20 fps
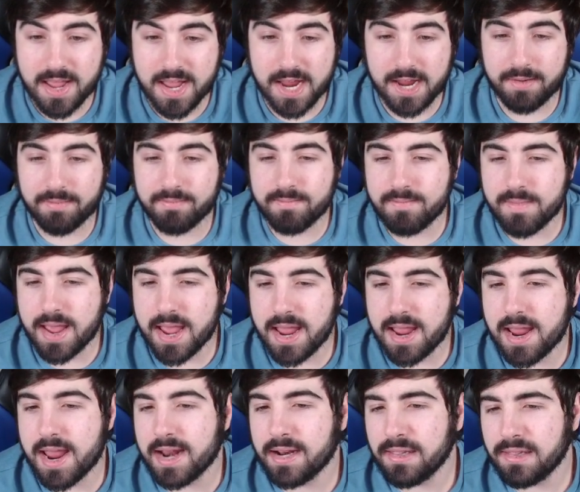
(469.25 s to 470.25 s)
It
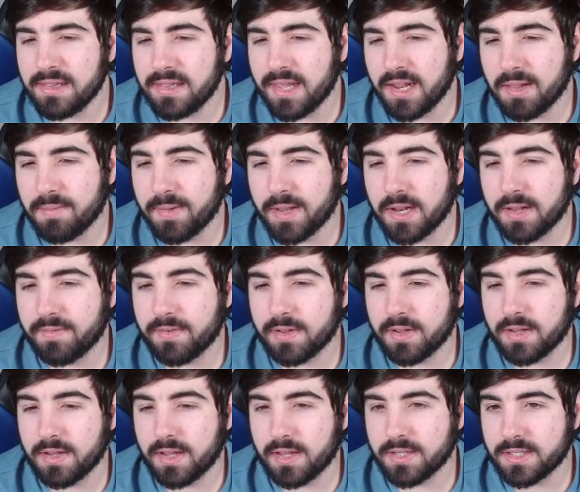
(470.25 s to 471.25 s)
may hit a little bit of
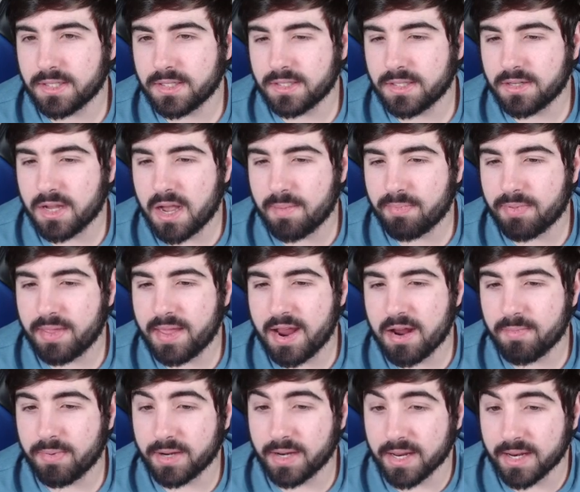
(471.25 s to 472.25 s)
a stop
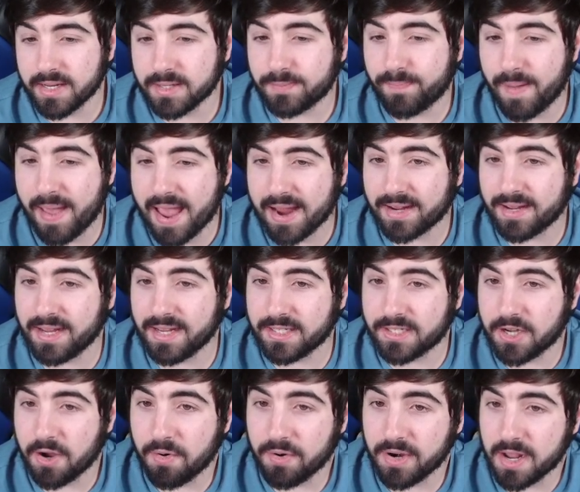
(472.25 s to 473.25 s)
there, but it is back.
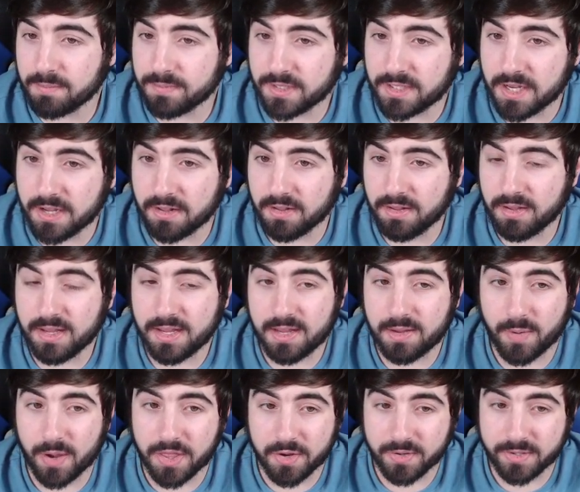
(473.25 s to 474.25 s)
It's going up still.
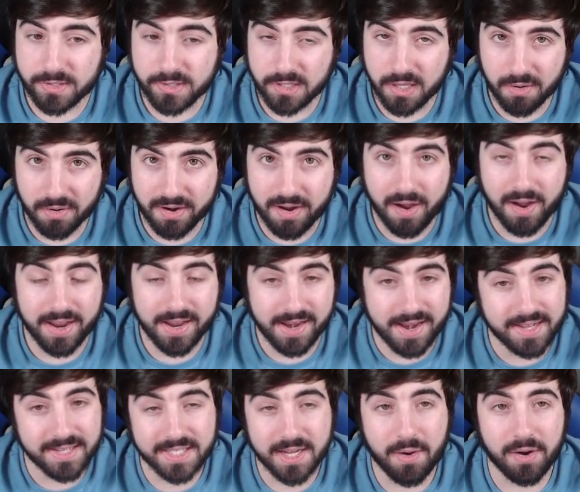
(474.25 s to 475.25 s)
Whether it's slow or not,
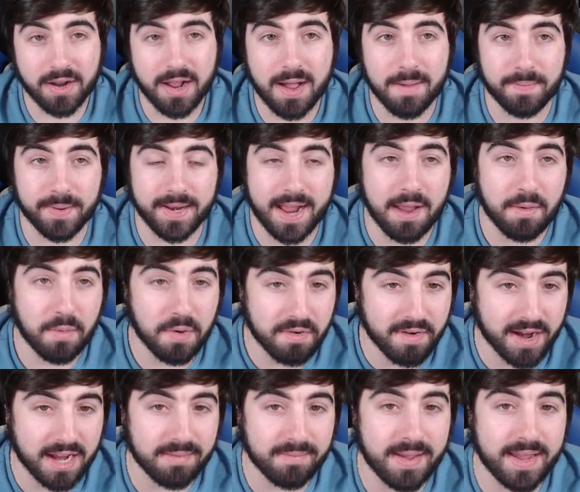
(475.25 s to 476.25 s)
it is going up, and I would
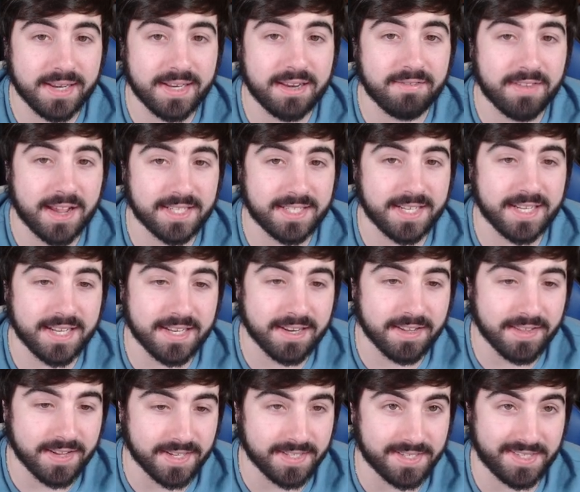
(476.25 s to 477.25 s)
recommend investing
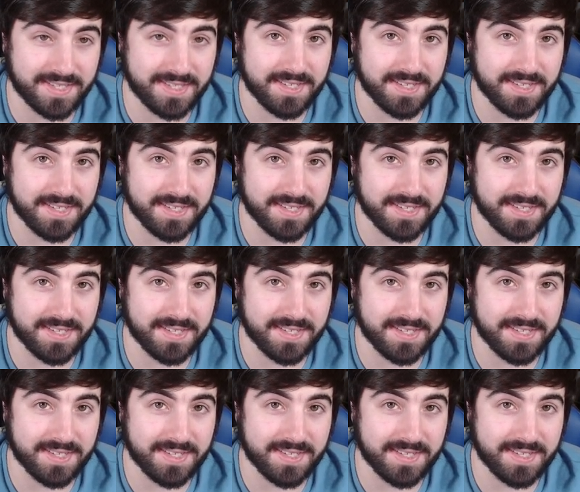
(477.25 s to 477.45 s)
into this.